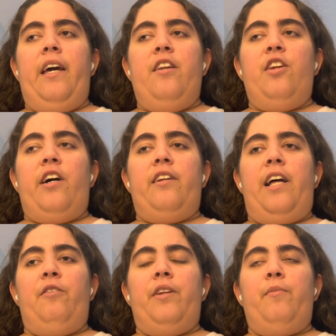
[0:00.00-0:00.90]
not
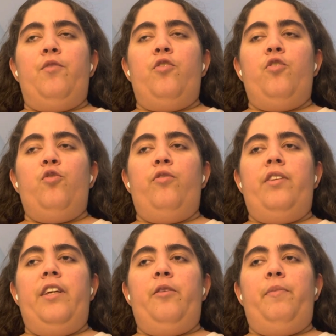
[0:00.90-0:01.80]
allow them to
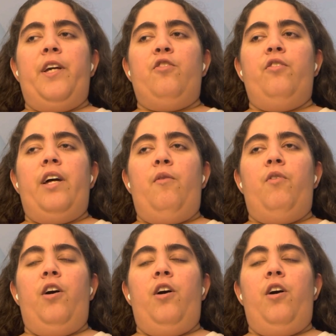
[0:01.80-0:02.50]
see the picture that